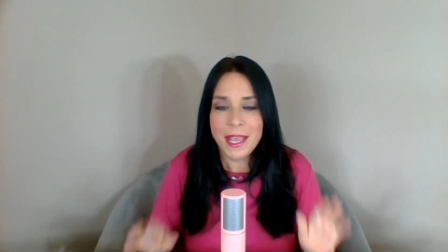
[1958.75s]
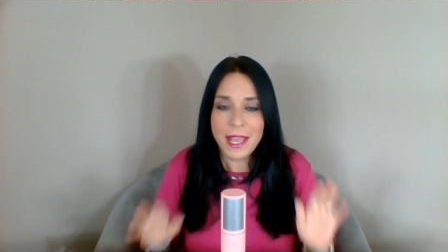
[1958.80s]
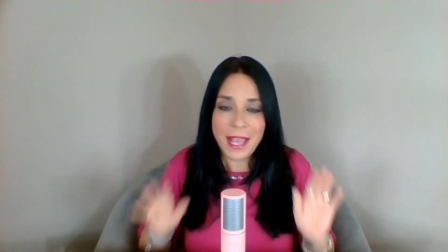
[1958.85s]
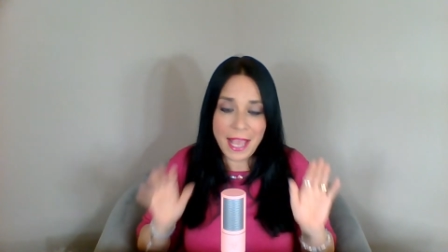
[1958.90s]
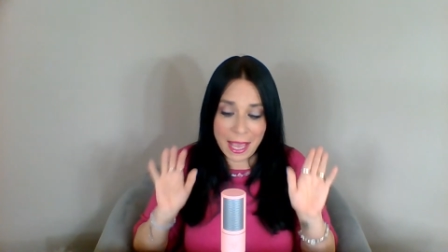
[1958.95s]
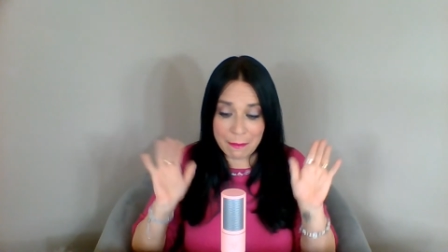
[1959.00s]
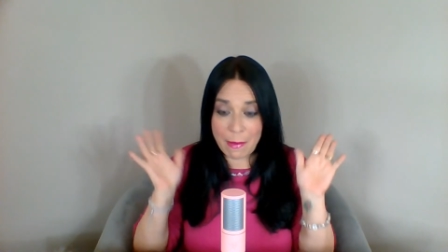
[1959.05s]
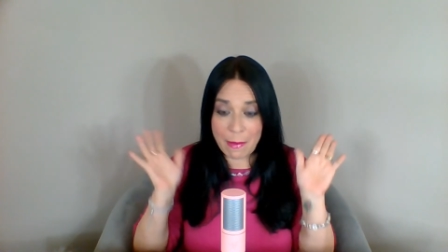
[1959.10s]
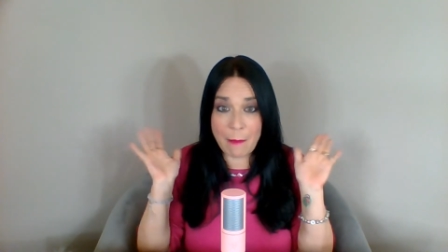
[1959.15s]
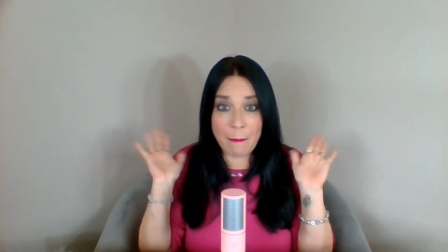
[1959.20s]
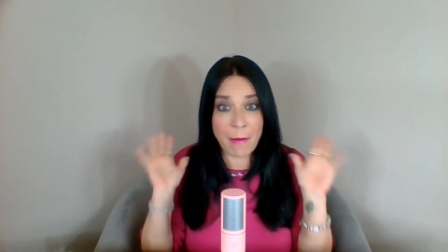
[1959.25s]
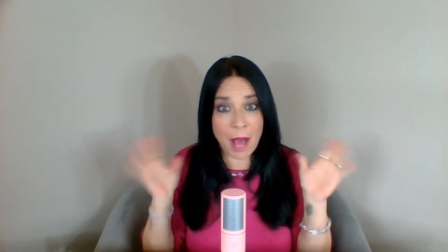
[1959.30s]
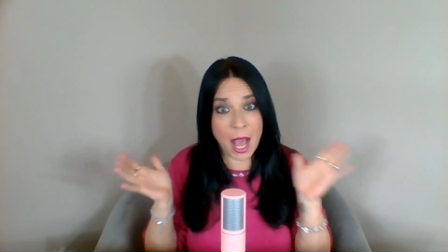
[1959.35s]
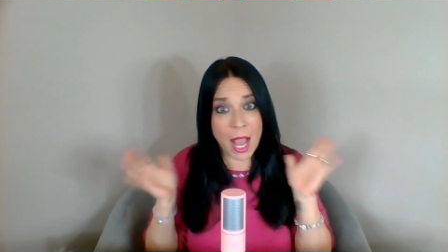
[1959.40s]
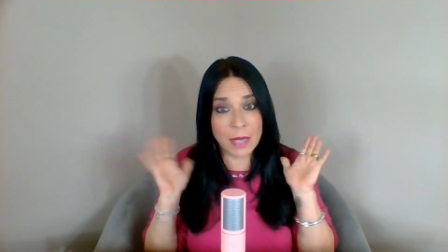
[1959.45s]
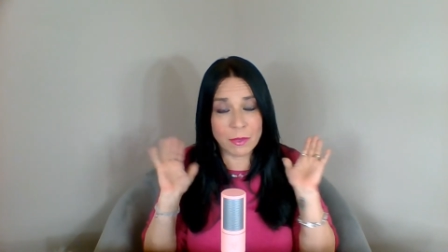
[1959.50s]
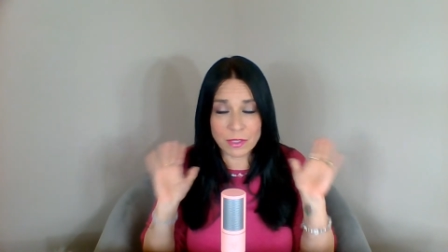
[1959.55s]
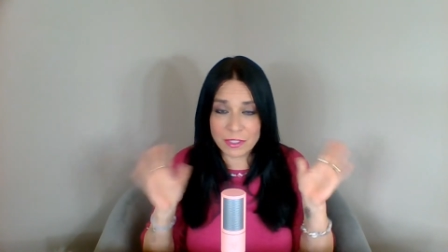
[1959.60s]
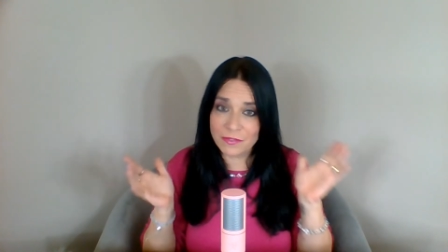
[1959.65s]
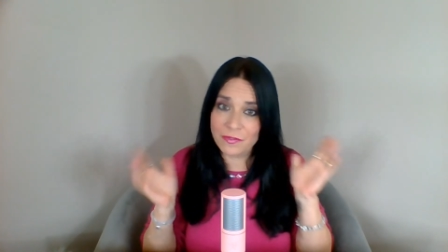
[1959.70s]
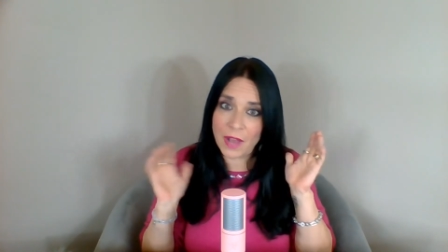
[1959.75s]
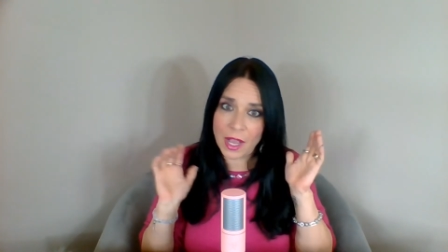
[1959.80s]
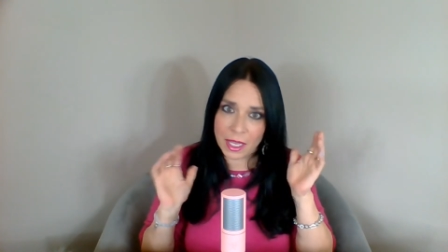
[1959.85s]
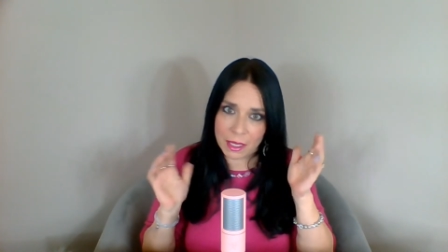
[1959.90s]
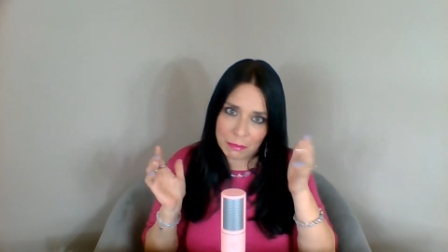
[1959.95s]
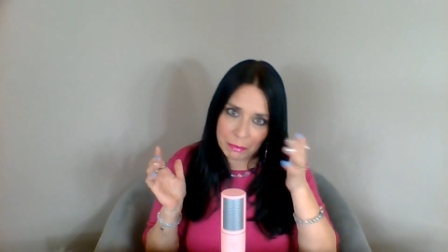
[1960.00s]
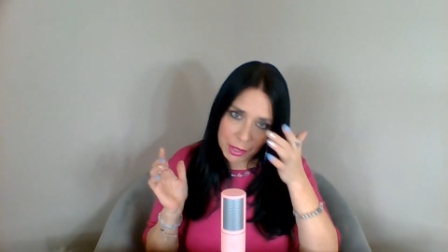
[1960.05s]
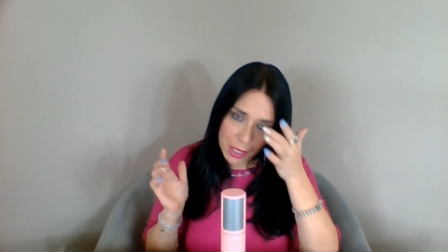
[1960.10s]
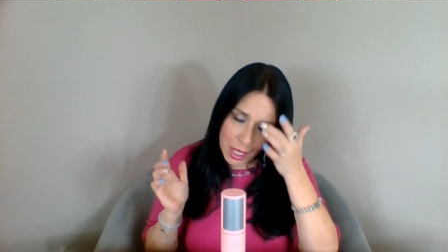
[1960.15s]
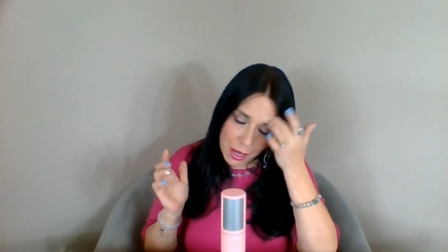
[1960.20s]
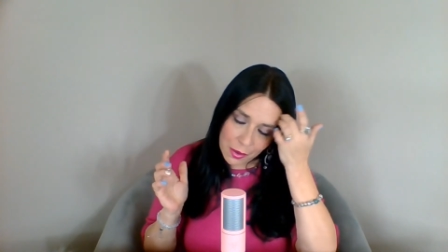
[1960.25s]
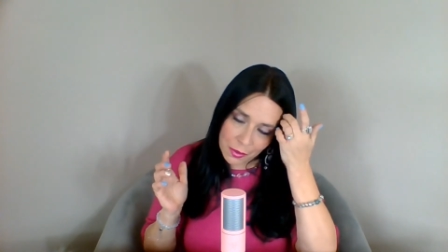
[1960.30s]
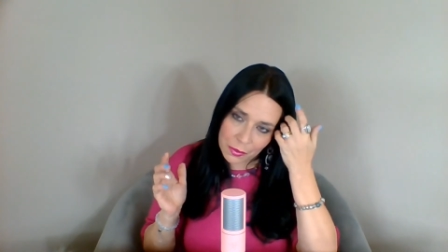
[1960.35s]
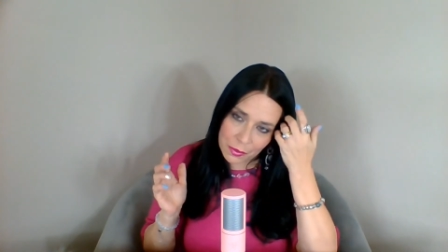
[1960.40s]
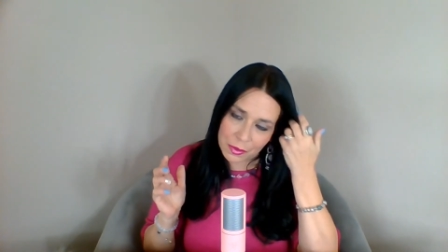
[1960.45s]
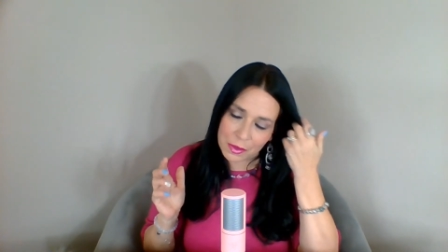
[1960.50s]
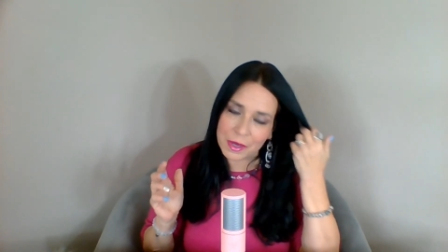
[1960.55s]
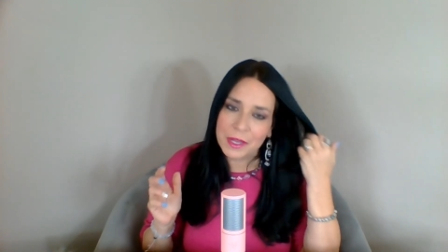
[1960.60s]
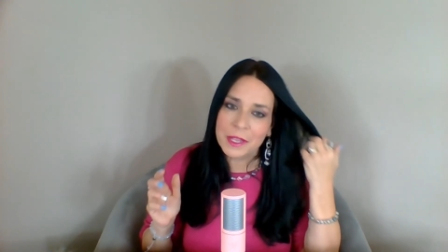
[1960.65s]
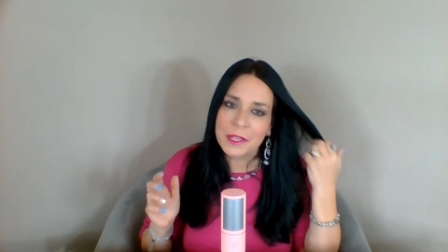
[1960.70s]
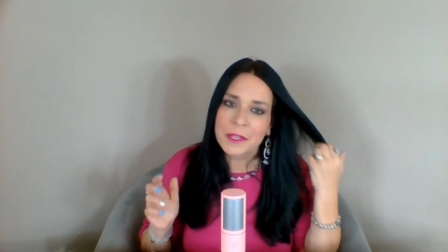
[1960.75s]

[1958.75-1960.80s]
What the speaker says: and my mind was fucking blown.